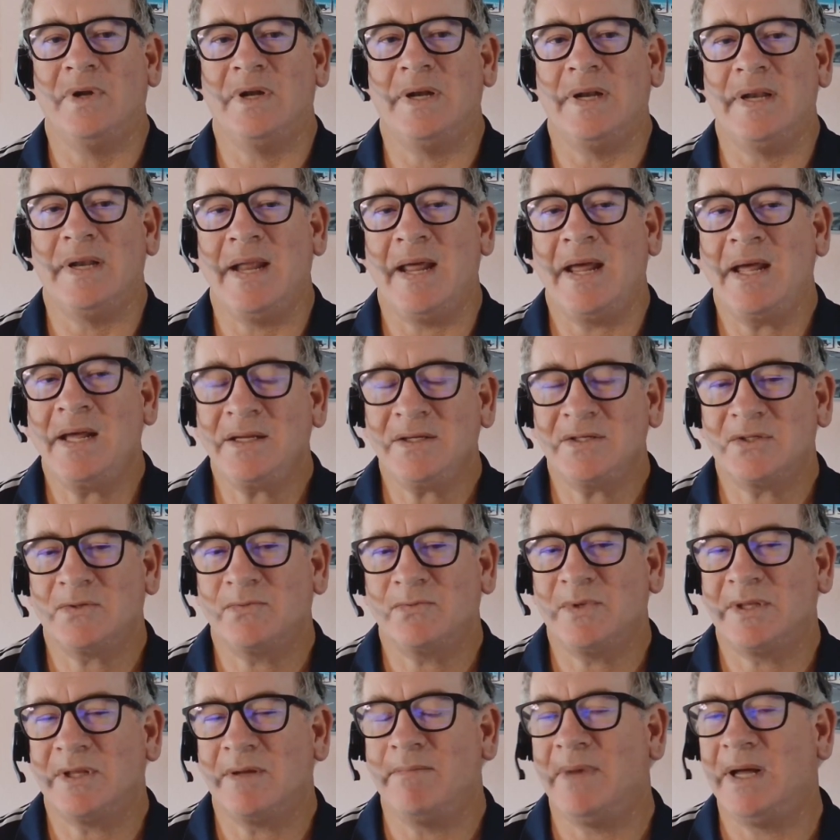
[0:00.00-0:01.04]
Next,
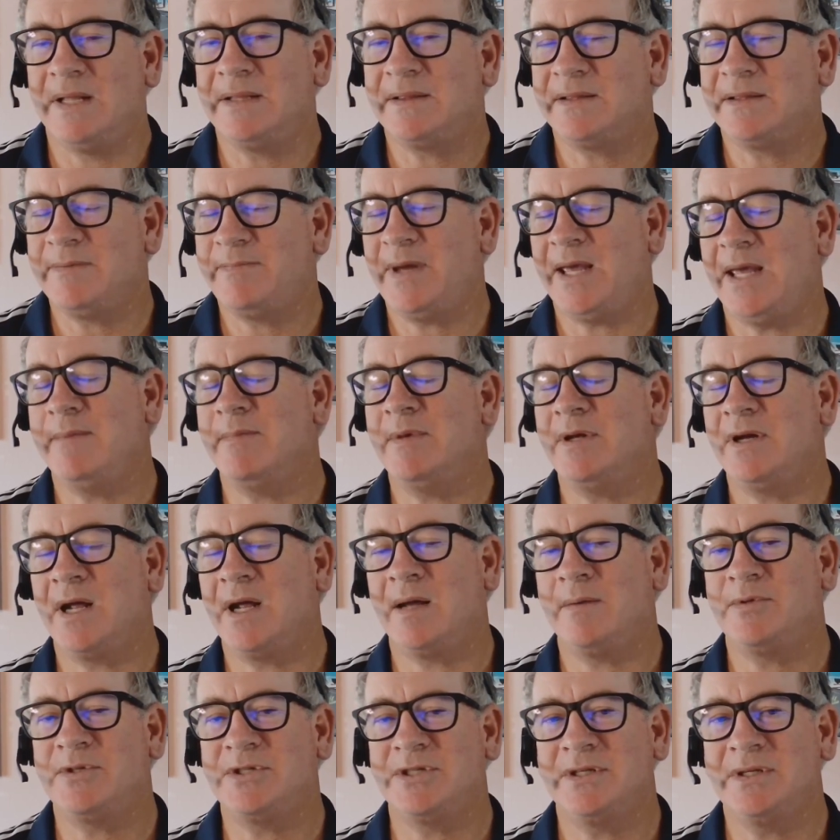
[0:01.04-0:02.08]
with a monthly payment
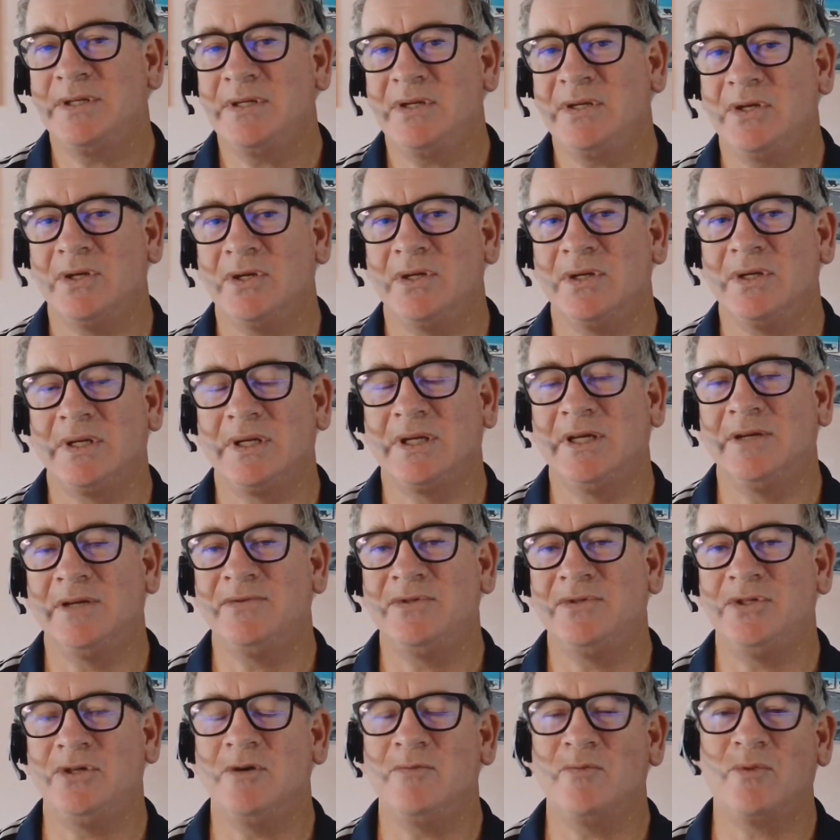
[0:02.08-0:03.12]
option,
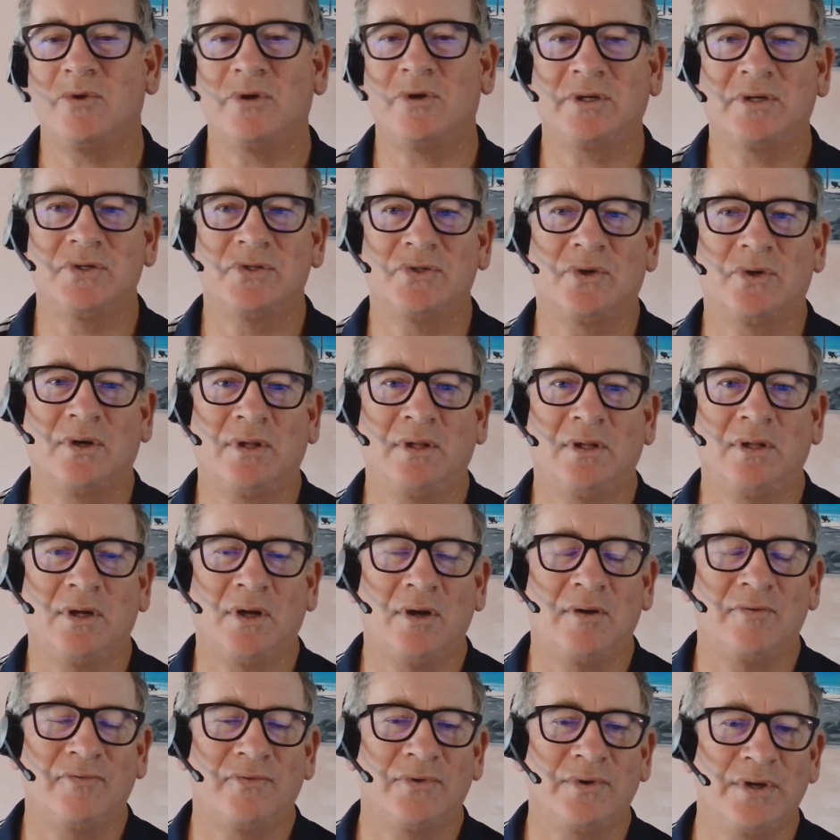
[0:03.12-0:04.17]
gives you more control
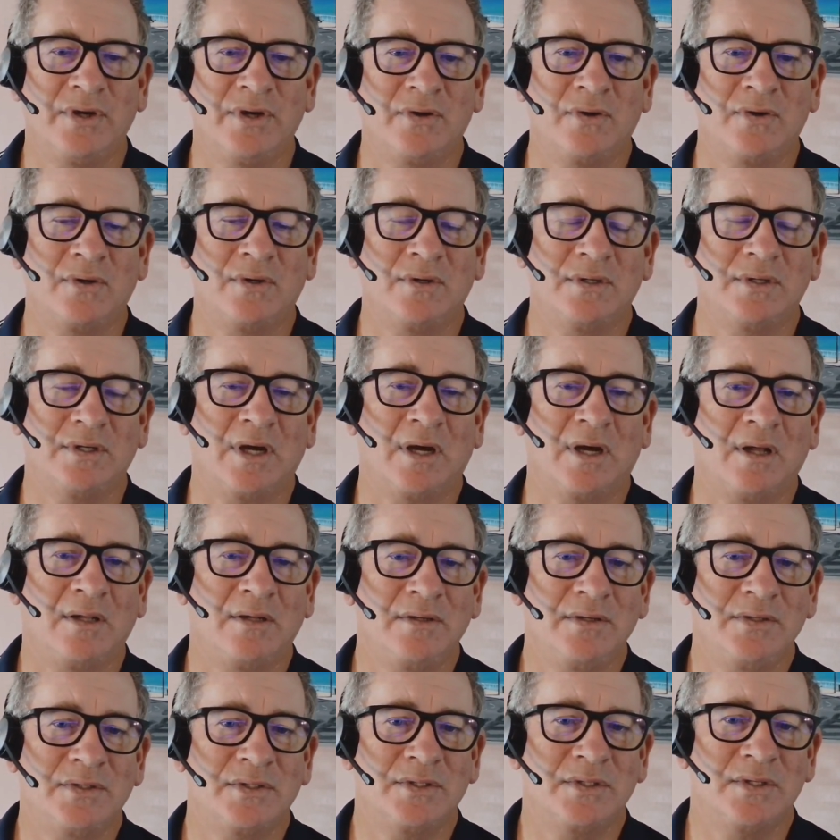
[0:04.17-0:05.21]
over your
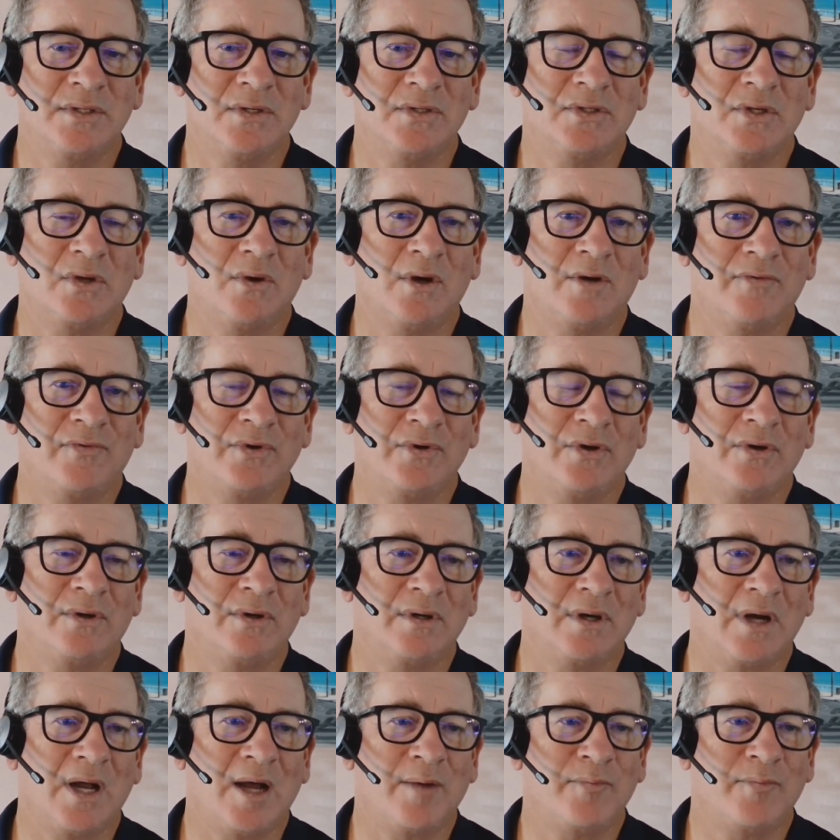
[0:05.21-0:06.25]
dollars, so over
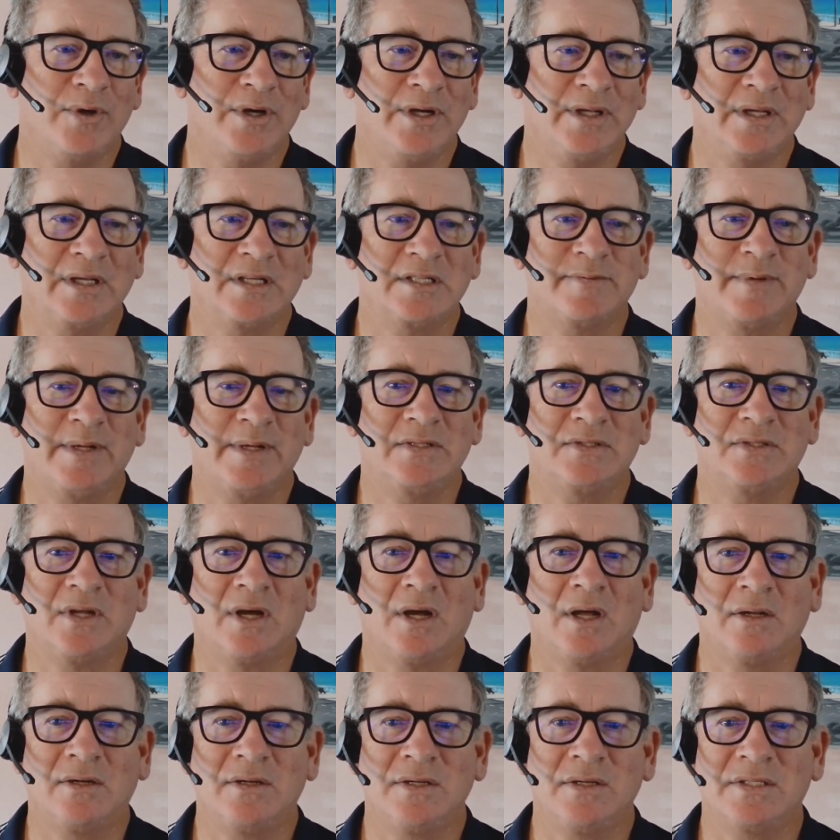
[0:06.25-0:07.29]
your operating expense
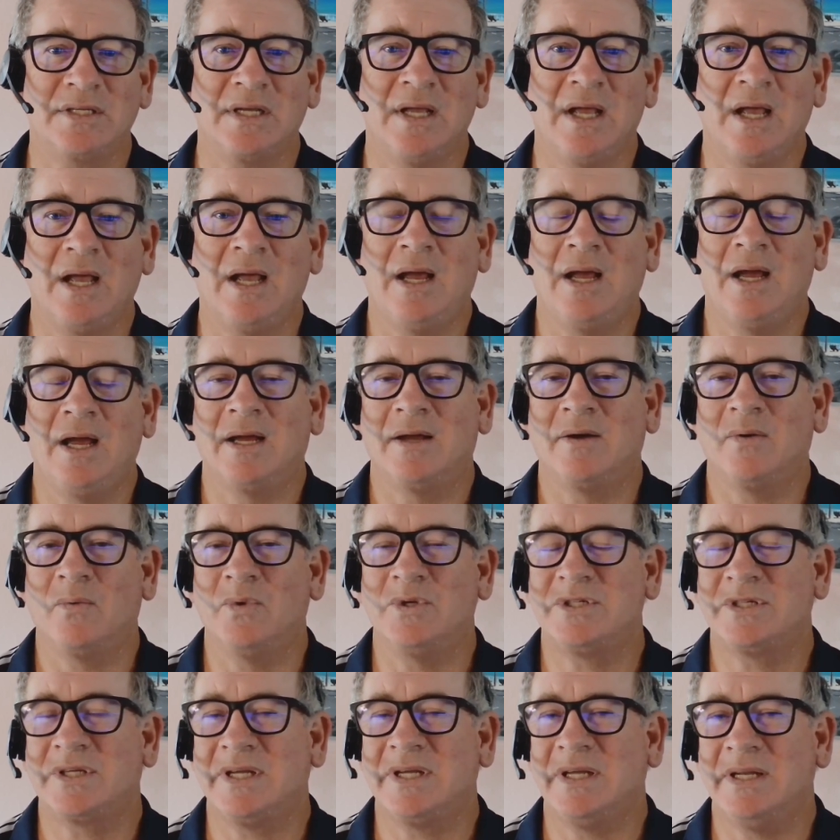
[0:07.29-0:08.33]
dollars,
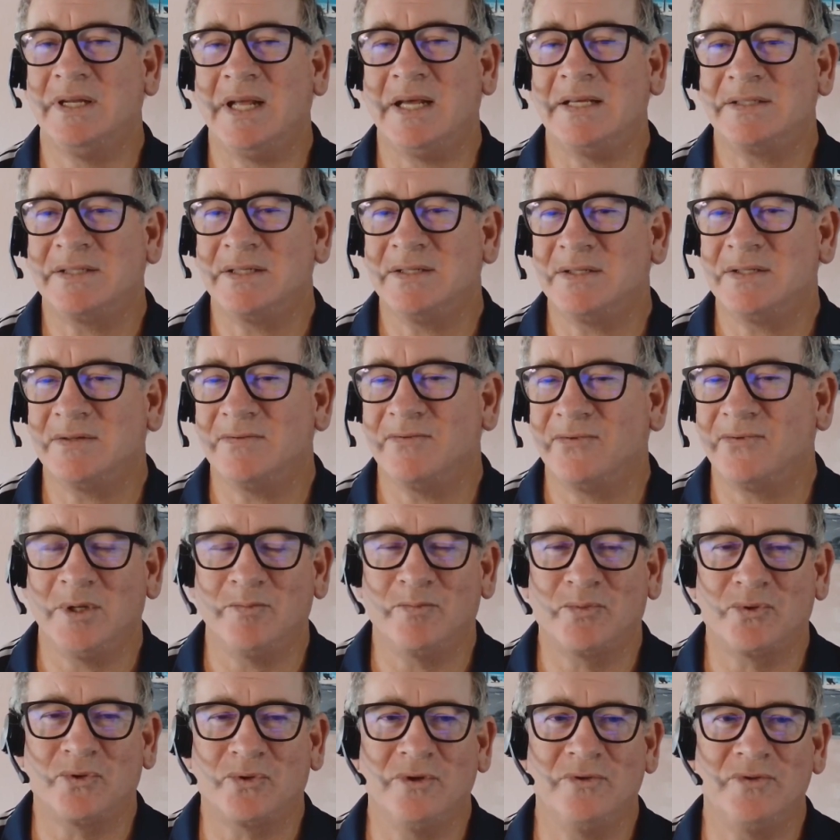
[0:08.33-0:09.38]
which in essence
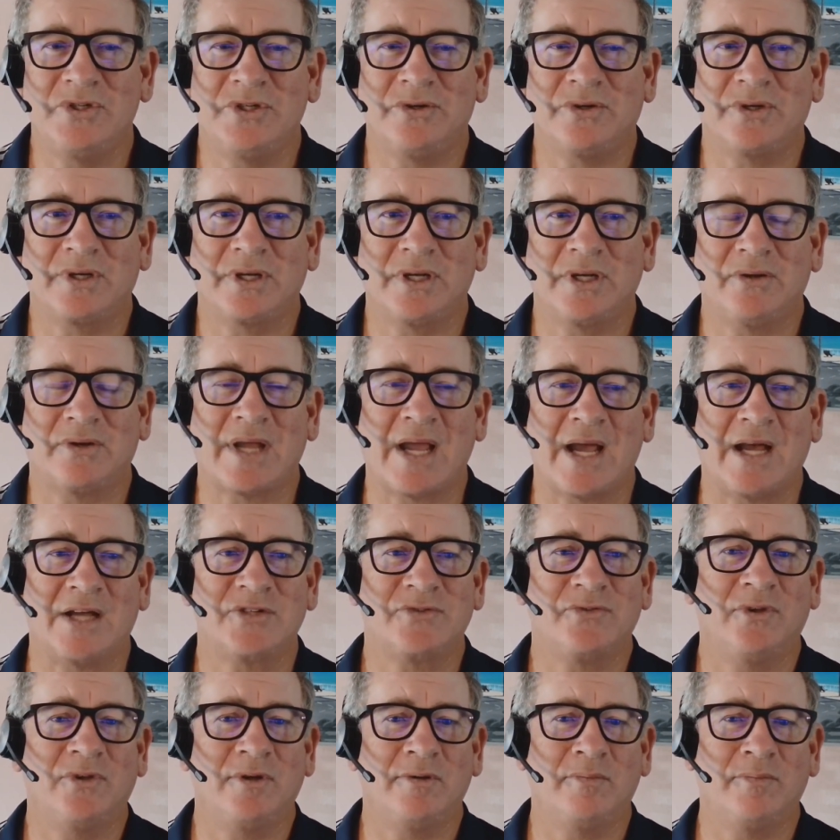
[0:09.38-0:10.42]
improves your
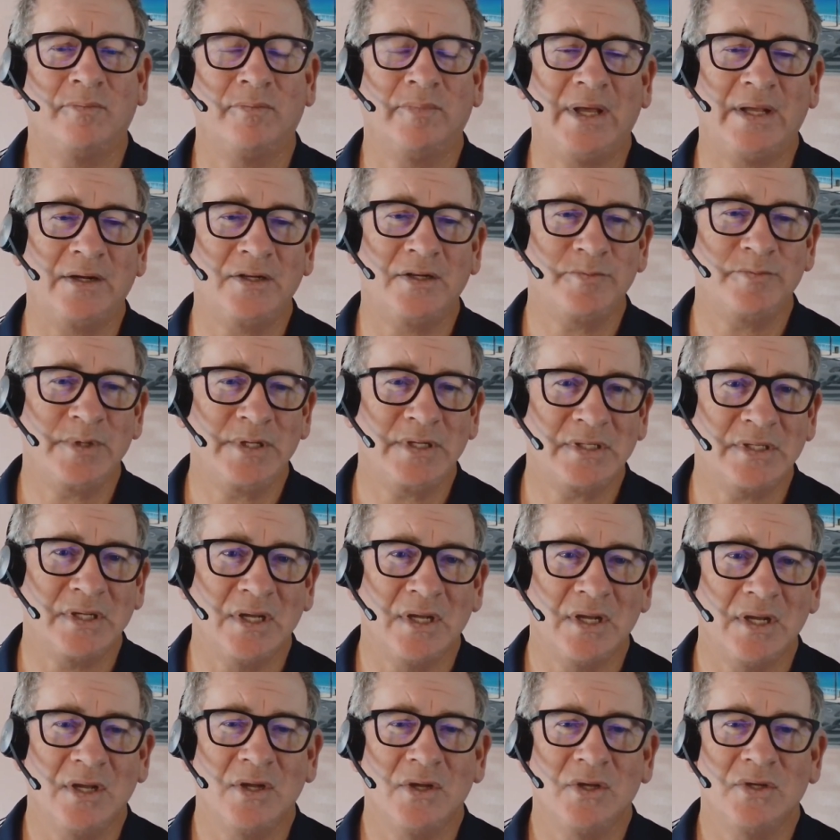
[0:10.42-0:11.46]
cash flow management.
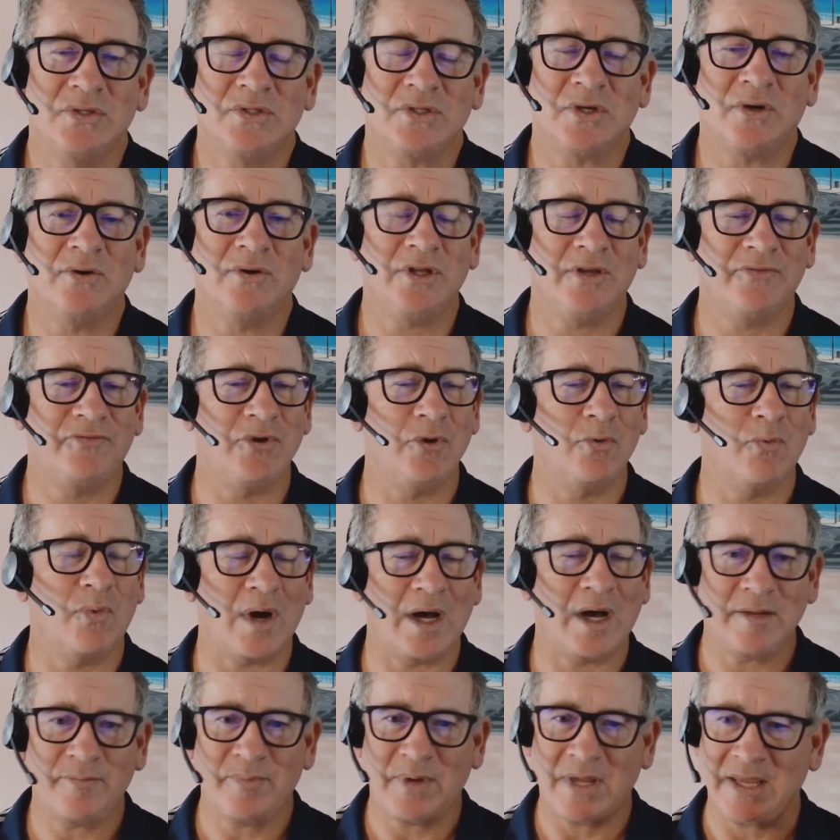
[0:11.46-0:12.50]
So if you
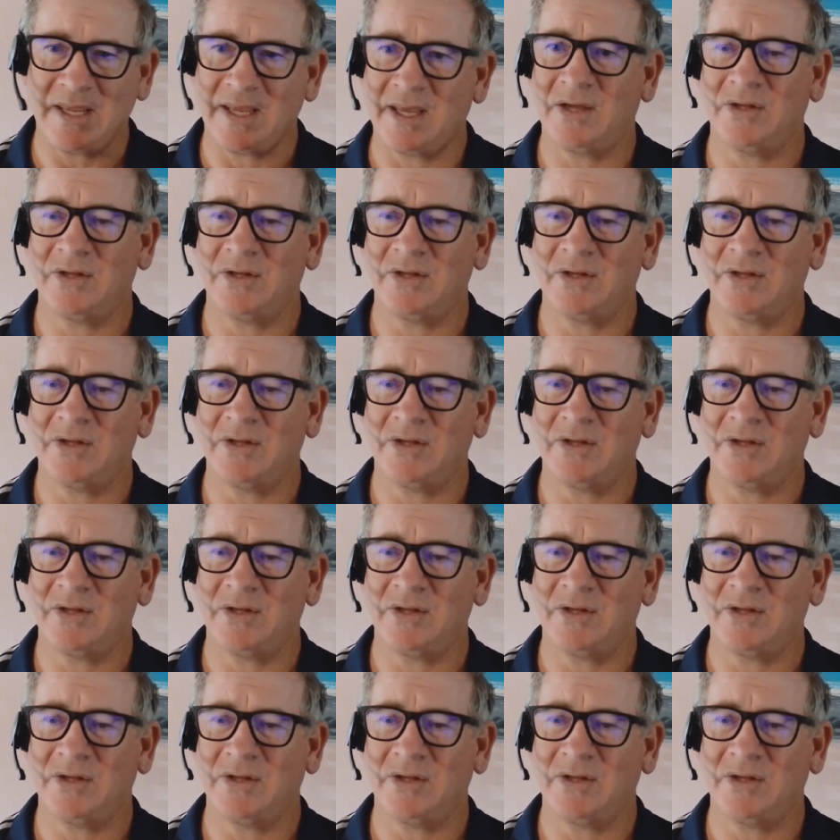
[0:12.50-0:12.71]
want to pay